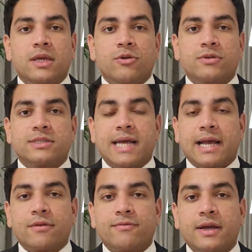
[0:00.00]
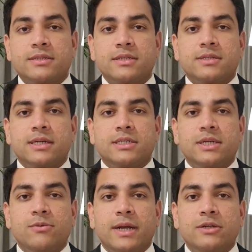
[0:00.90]
you know, the sacrifices that
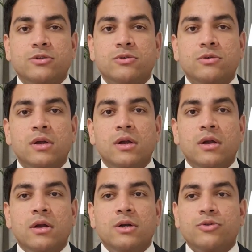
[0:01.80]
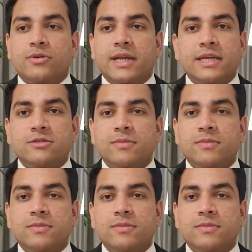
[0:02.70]
she went through to raise